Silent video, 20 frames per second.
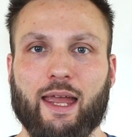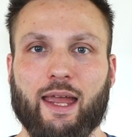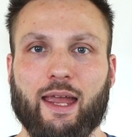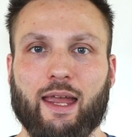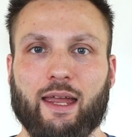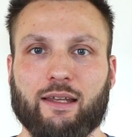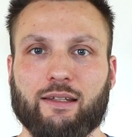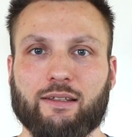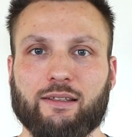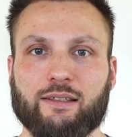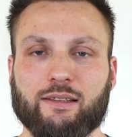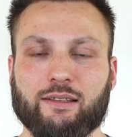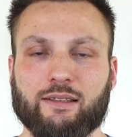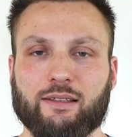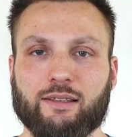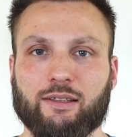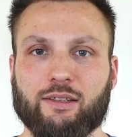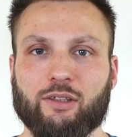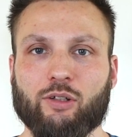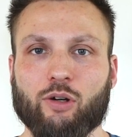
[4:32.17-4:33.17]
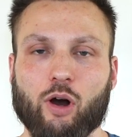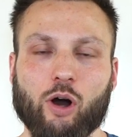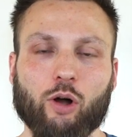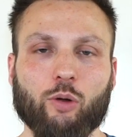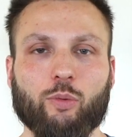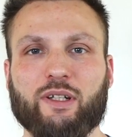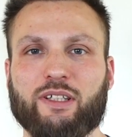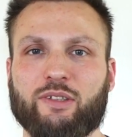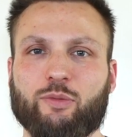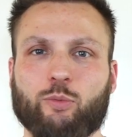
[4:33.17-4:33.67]
And you
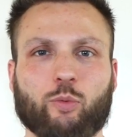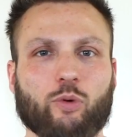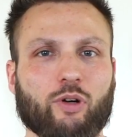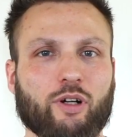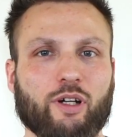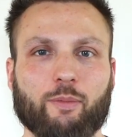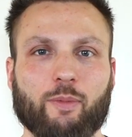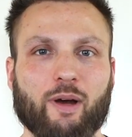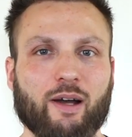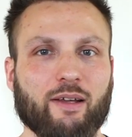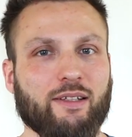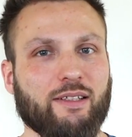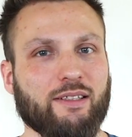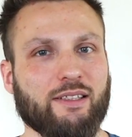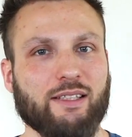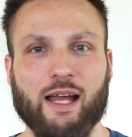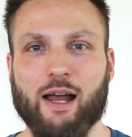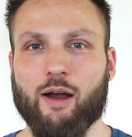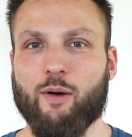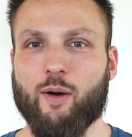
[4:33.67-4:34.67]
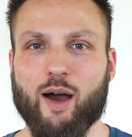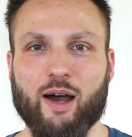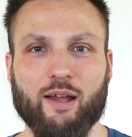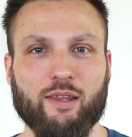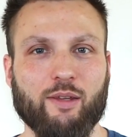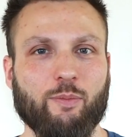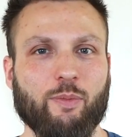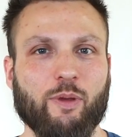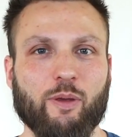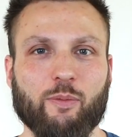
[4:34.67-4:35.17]
always worry about this, how
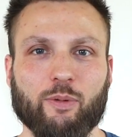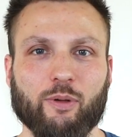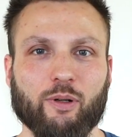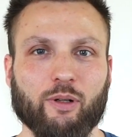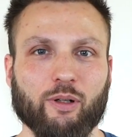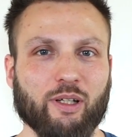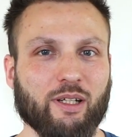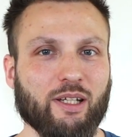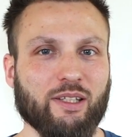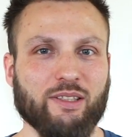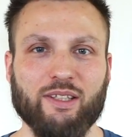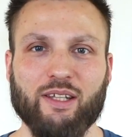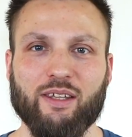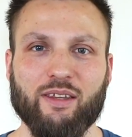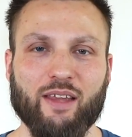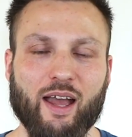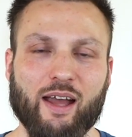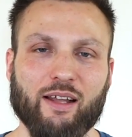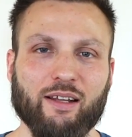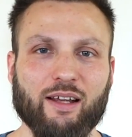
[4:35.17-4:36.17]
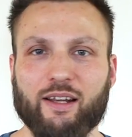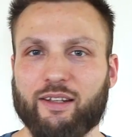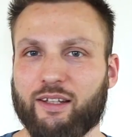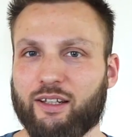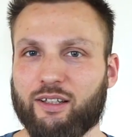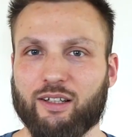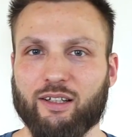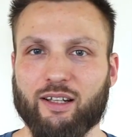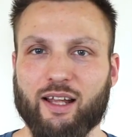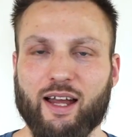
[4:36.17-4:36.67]
other people are going to see that. Are they
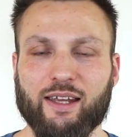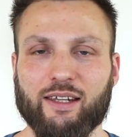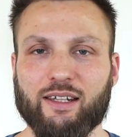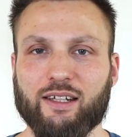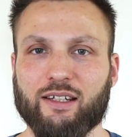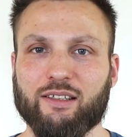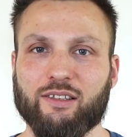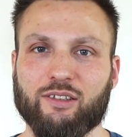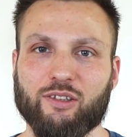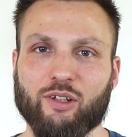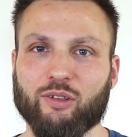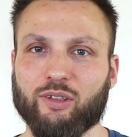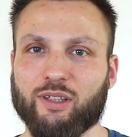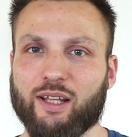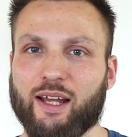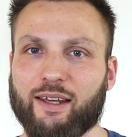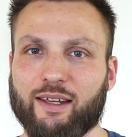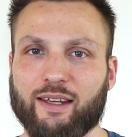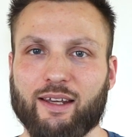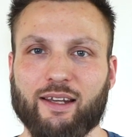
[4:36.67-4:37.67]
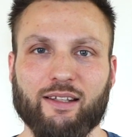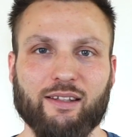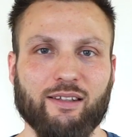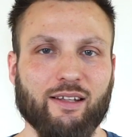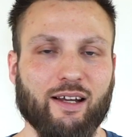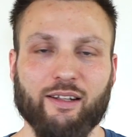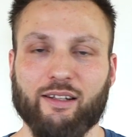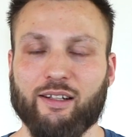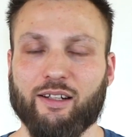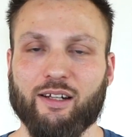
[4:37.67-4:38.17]
going to like it, don't like it?
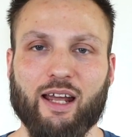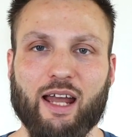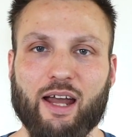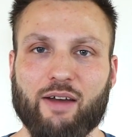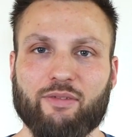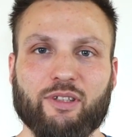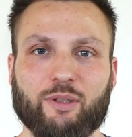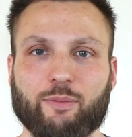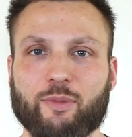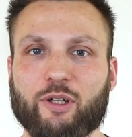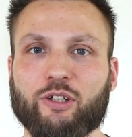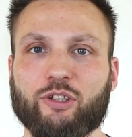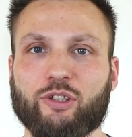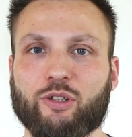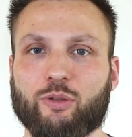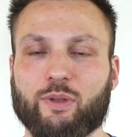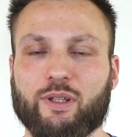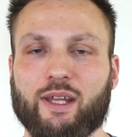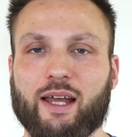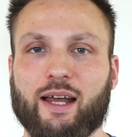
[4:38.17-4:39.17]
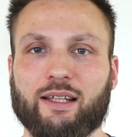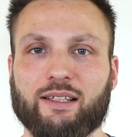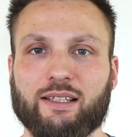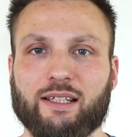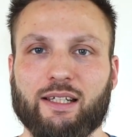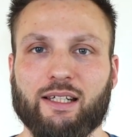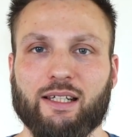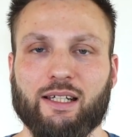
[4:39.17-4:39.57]
Are they going to have some issue with that?